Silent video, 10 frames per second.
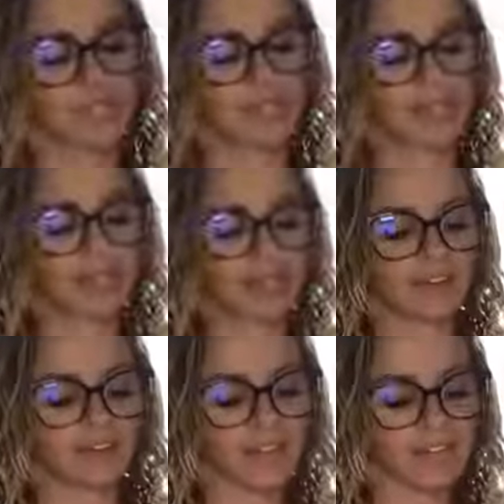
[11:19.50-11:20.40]
And it
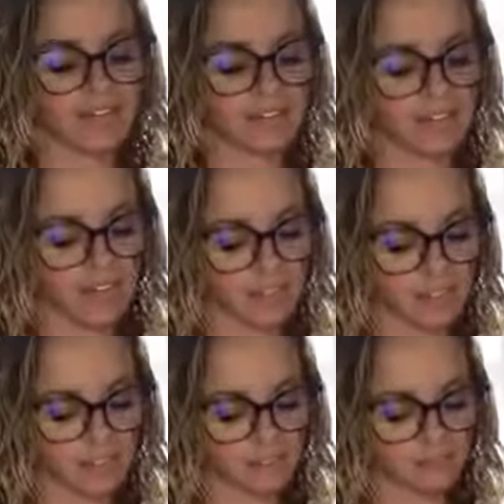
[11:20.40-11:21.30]
invites
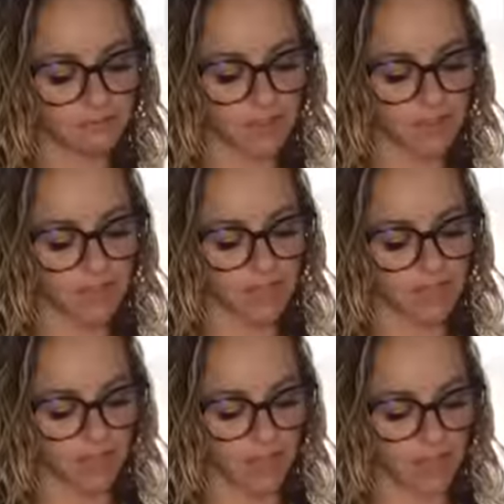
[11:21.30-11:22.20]
us to fall
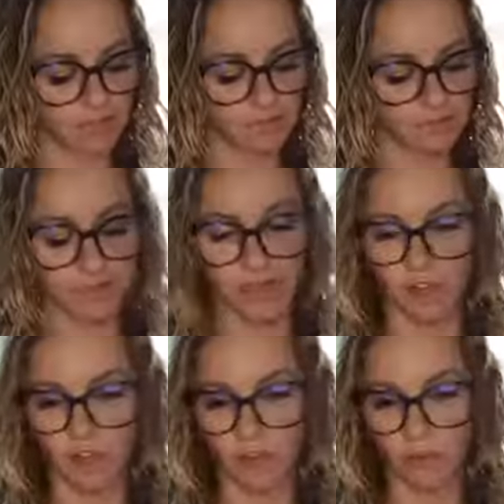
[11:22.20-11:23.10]
in love with
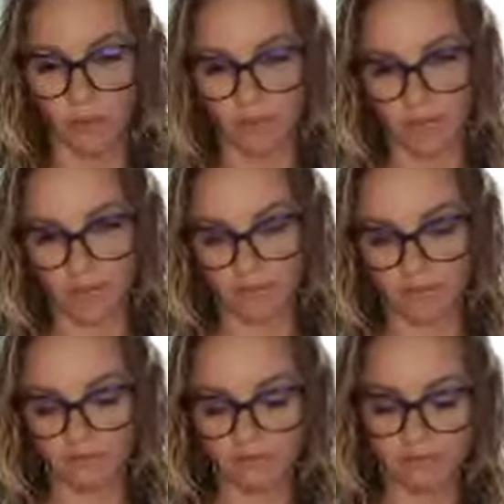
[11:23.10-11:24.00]
our own
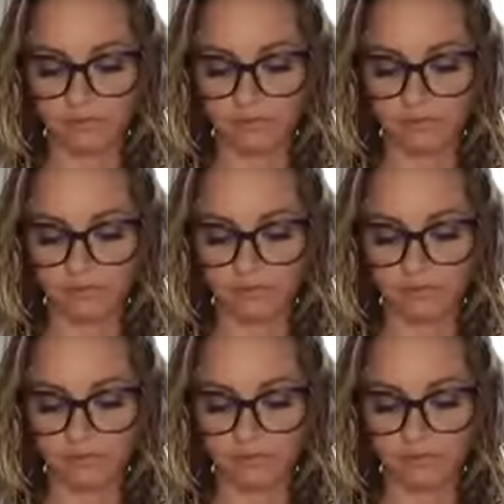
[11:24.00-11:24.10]
life.